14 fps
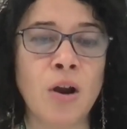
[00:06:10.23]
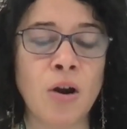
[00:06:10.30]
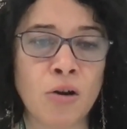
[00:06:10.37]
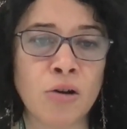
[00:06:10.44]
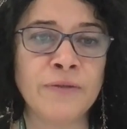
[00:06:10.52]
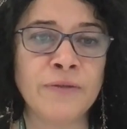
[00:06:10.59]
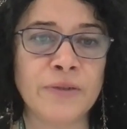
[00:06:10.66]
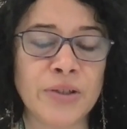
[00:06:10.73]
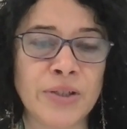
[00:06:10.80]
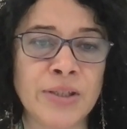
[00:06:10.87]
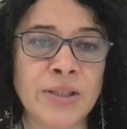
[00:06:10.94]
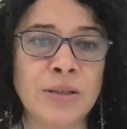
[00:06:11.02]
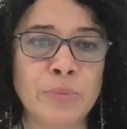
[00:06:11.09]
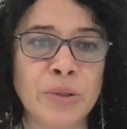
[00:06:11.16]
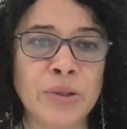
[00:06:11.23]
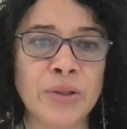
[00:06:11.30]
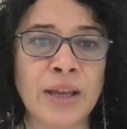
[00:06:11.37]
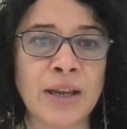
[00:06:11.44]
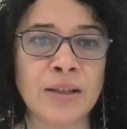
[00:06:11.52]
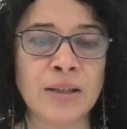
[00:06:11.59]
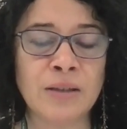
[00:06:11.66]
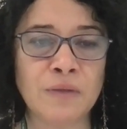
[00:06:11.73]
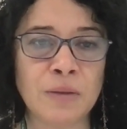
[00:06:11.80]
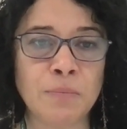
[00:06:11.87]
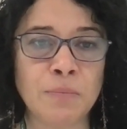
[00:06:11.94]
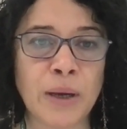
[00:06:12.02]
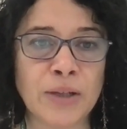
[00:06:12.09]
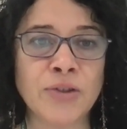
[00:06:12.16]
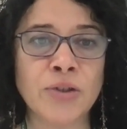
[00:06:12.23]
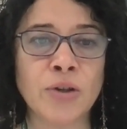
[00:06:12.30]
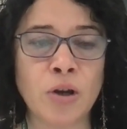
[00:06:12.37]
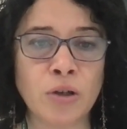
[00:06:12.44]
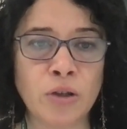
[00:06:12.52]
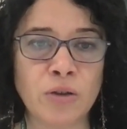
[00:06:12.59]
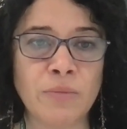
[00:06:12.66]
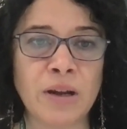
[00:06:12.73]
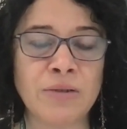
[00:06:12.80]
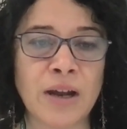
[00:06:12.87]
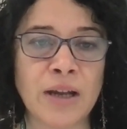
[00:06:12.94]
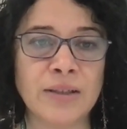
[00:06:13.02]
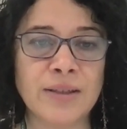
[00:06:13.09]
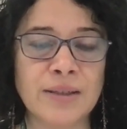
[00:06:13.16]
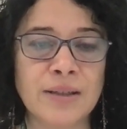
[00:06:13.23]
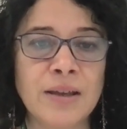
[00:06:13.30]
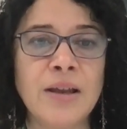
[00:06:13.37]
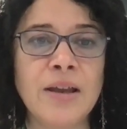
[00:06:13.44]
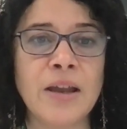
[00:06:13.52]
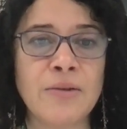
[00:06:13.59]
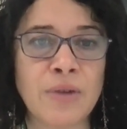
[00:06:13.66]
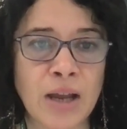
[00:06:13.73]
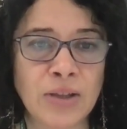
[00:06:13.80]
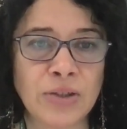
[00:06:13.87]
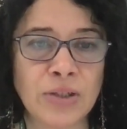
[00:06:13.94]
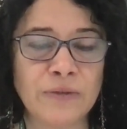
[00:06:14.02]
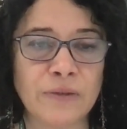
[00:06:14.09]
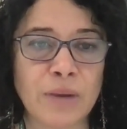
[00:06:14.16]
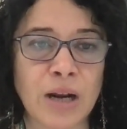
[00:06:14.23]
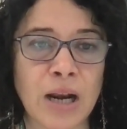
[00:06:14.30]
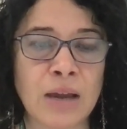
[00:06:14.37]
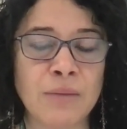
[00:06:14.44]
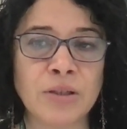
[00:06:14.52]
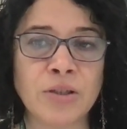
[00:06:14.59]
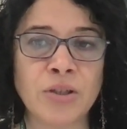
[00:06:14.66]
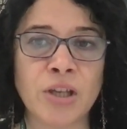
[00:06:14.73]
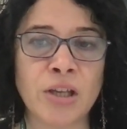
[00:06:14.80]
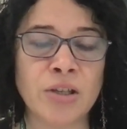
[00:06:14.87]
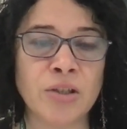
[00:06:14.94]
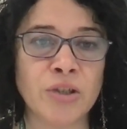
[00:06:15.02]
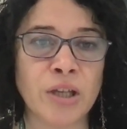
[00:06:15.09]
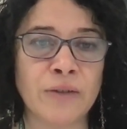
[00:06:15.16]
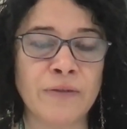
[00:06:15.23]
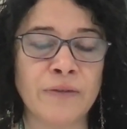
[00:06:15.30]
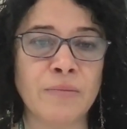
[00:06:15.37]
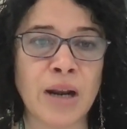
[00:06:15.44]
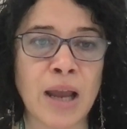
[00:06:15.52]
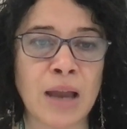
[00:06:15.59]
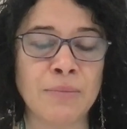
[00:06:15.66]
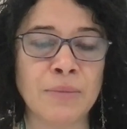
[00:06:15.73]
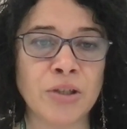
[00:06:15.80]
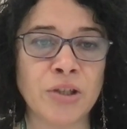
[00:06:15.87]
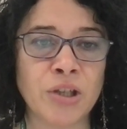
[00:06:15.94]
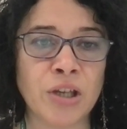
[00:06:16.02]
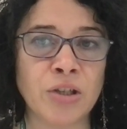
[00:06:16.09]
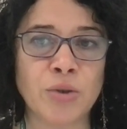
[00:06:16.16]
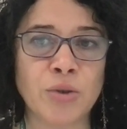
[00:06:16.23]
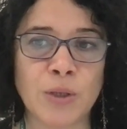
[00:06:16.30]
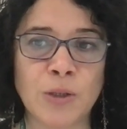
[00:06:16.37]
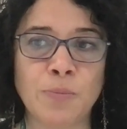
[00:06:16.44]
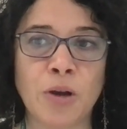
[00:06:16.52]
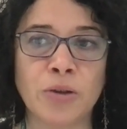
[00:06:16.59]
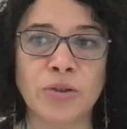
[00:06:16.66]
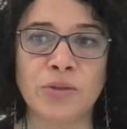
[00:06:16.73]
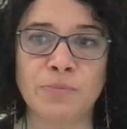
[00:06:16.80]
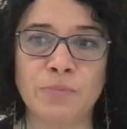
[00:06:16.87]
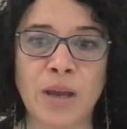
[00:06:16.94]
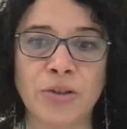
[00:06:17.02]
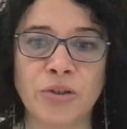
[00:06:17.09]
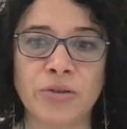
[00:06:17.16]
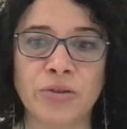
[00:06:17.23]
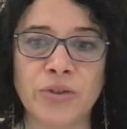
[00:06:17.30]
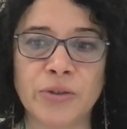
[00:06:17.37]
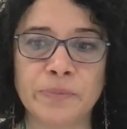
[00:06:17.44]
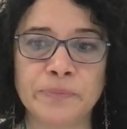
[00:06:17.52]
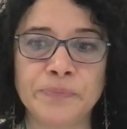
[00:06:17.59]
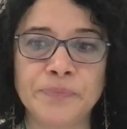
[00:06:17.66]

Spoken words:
all foreseeable negative impacts on human rights arising from climate change and from climate change response measures.